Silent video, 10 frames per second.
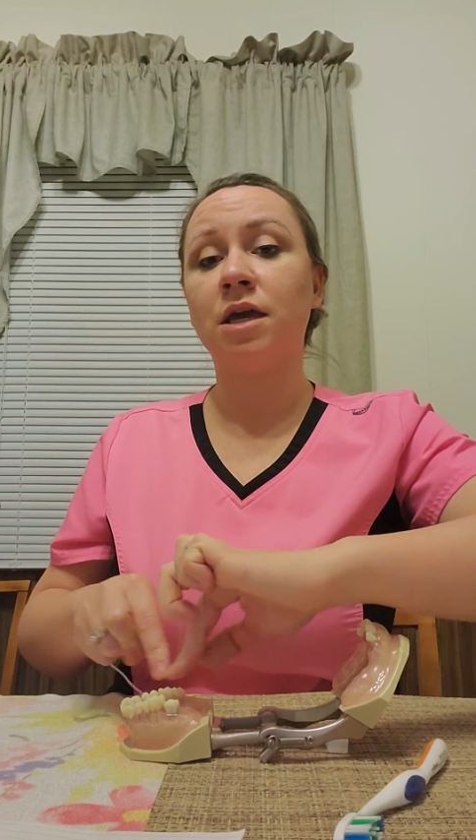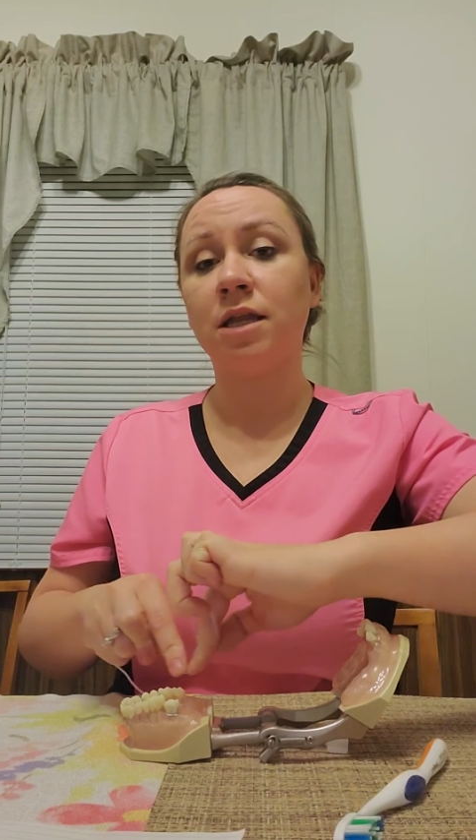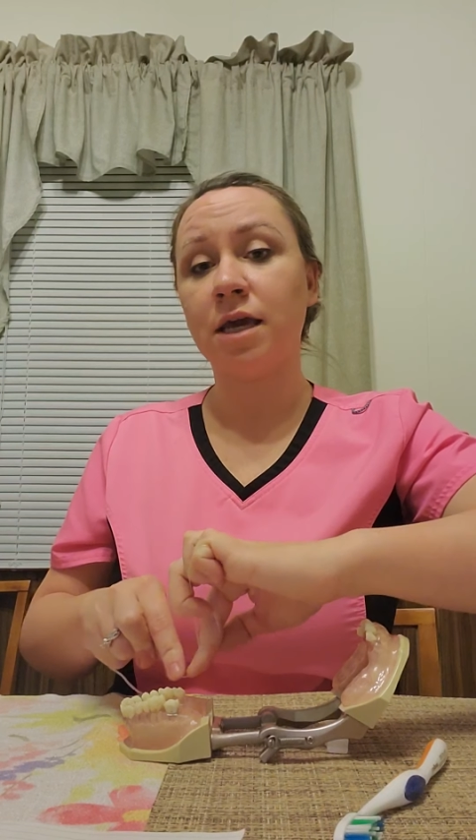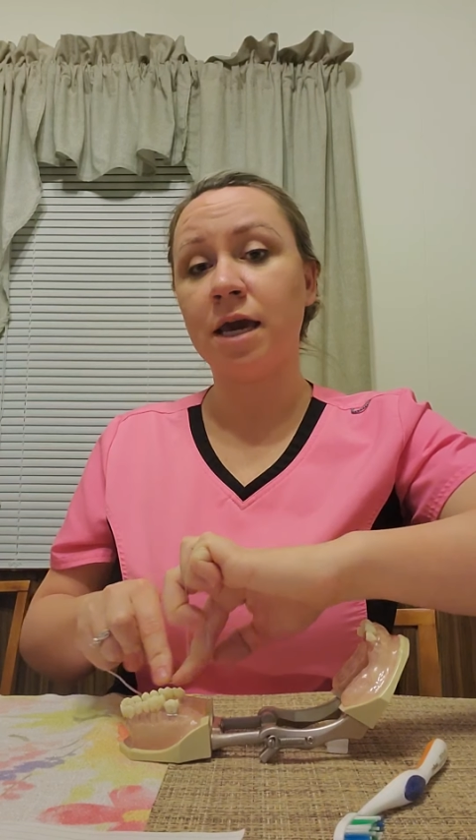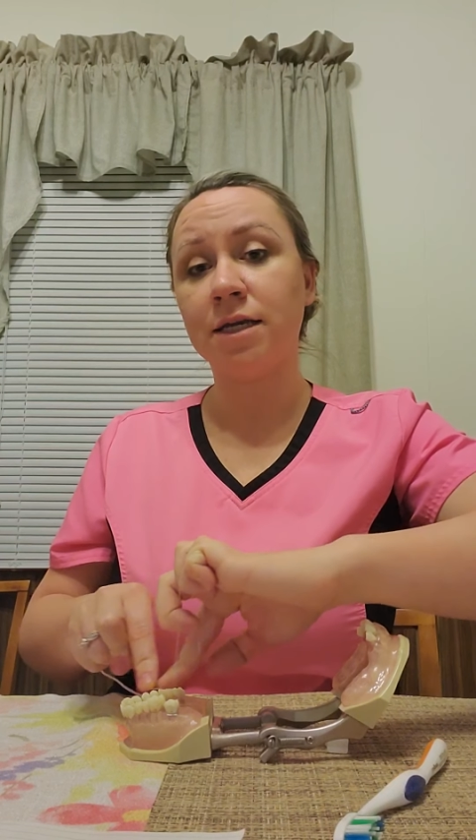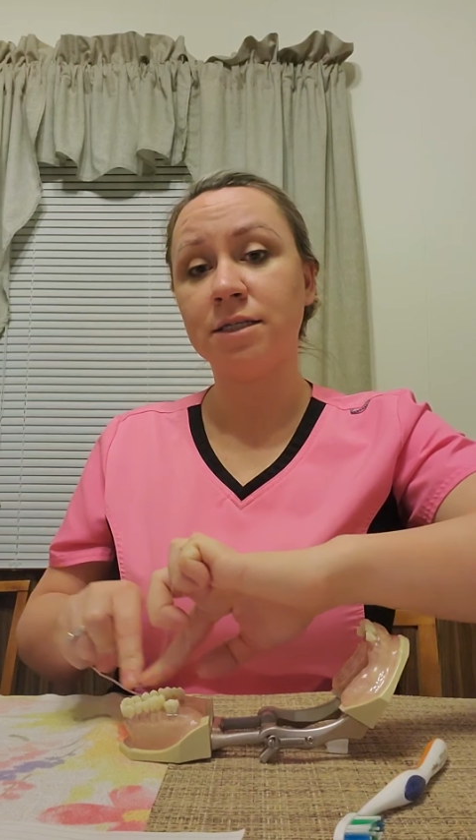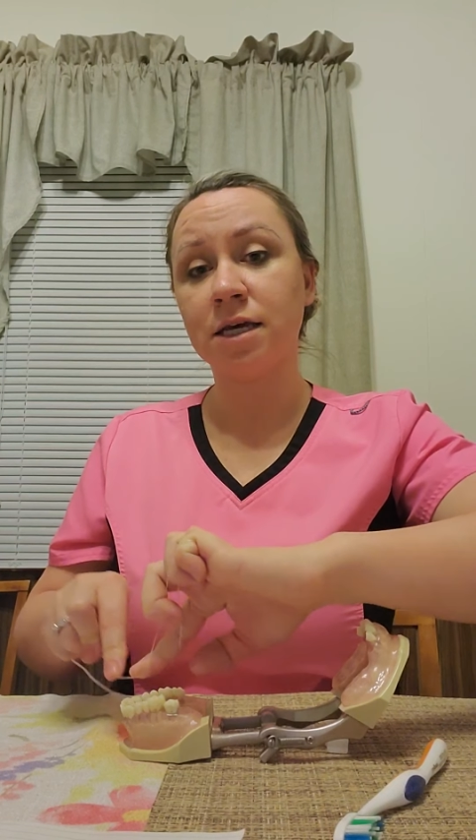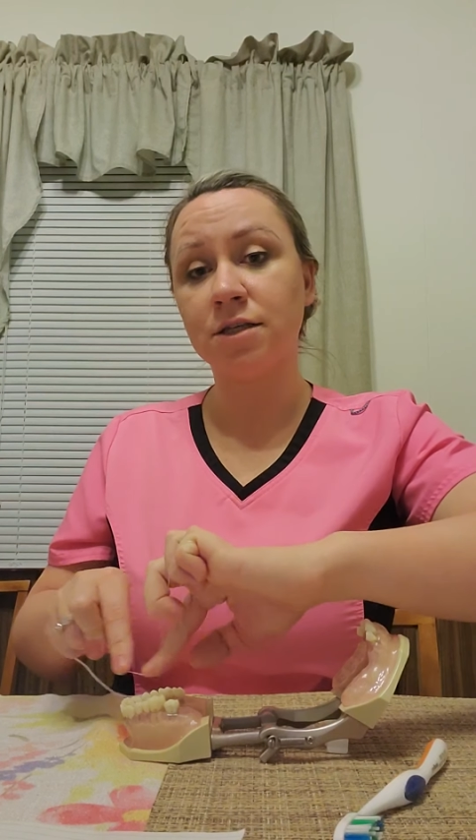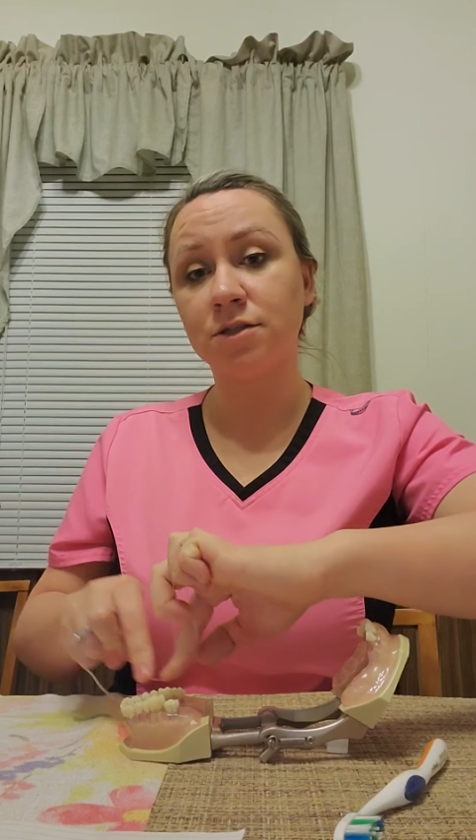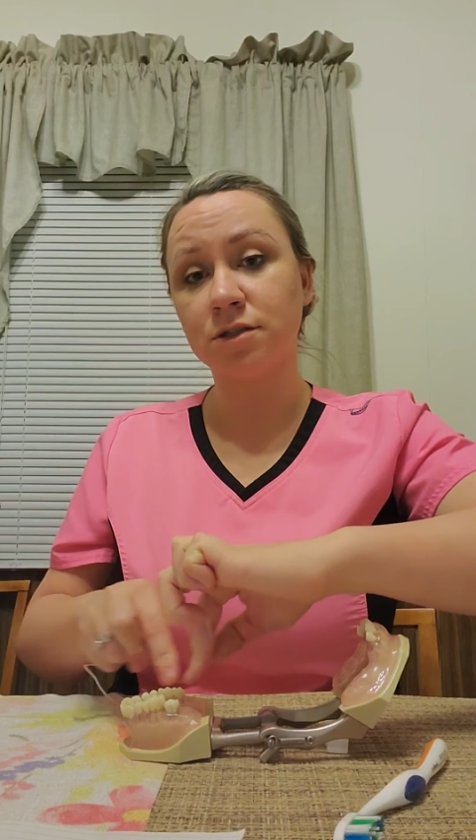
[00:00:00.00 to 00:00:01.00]
any
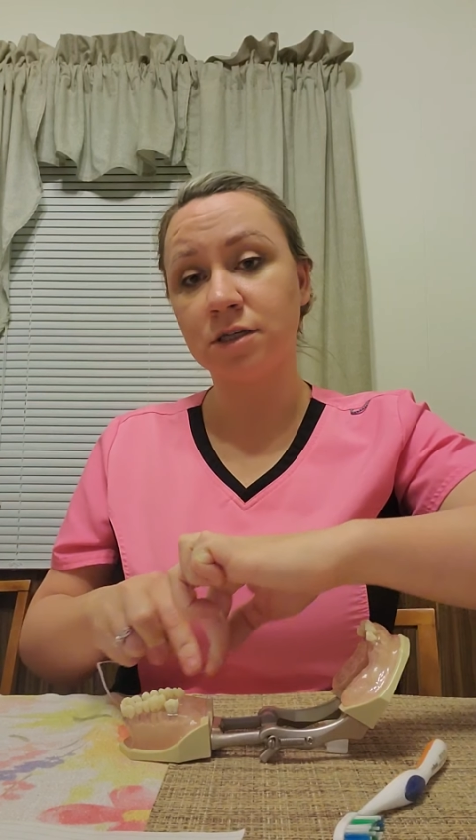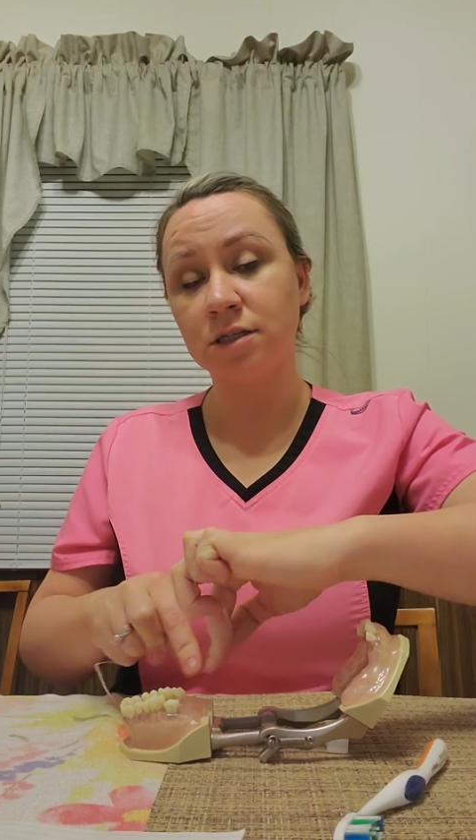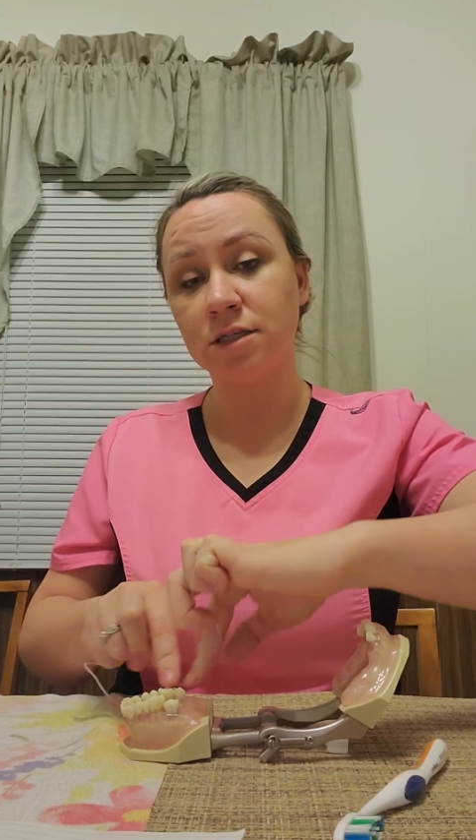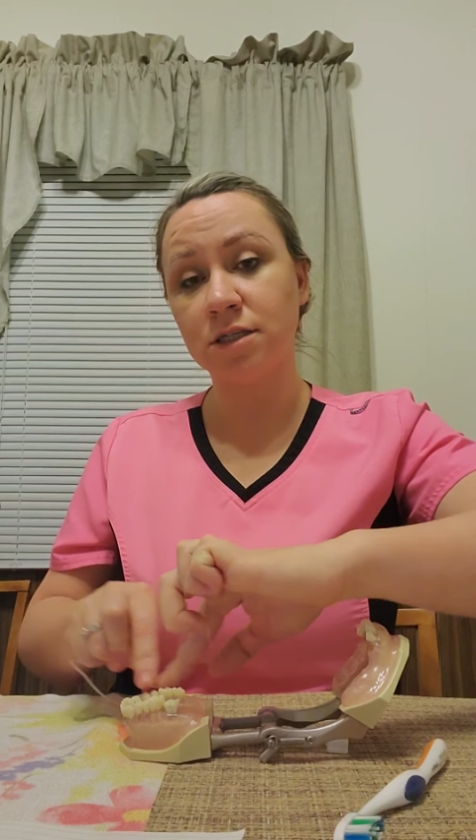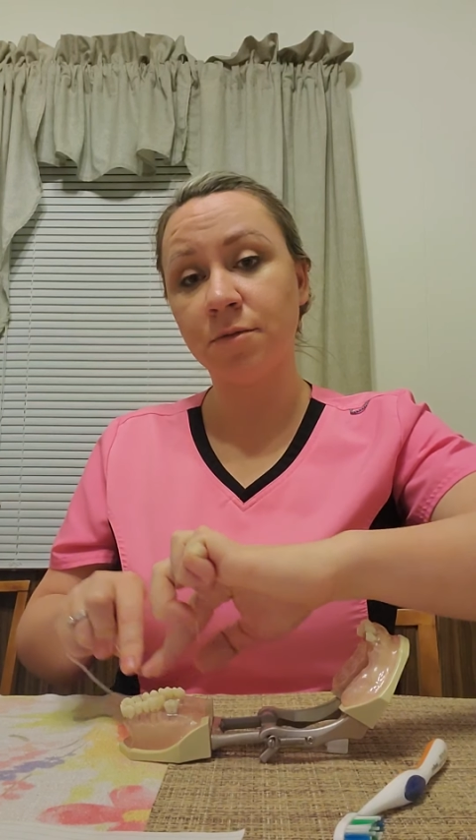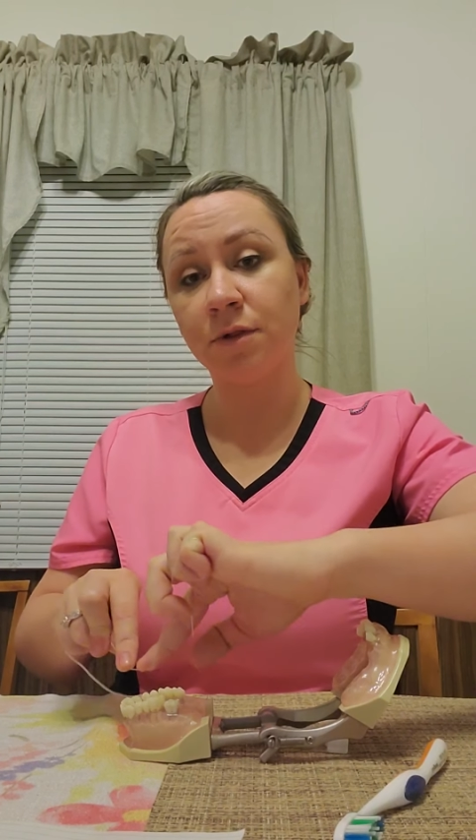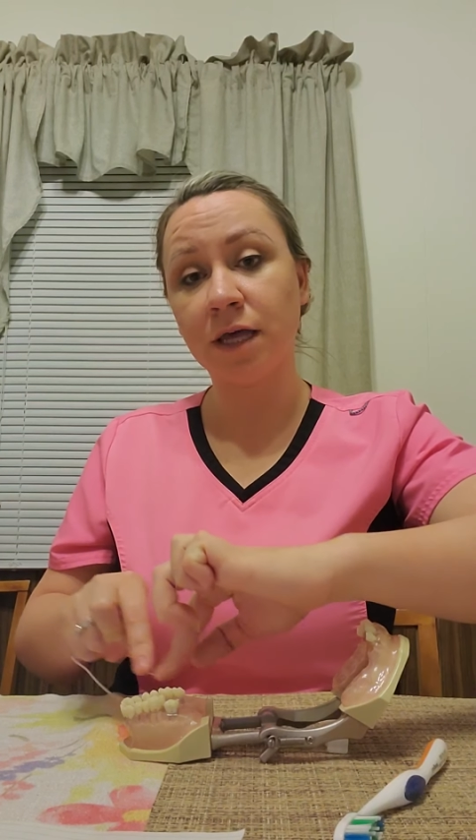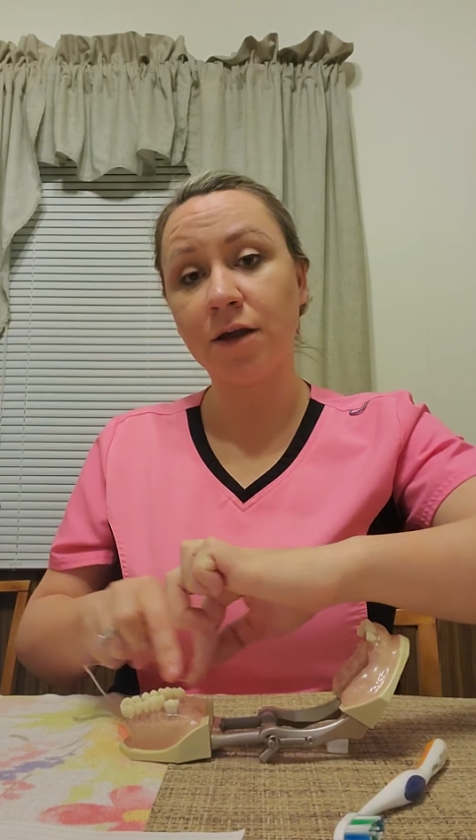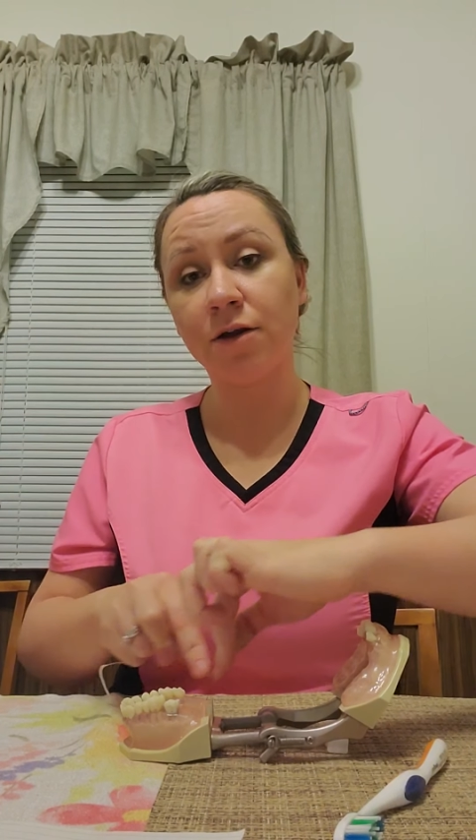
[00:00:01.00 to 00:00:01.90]
excess and stimulate her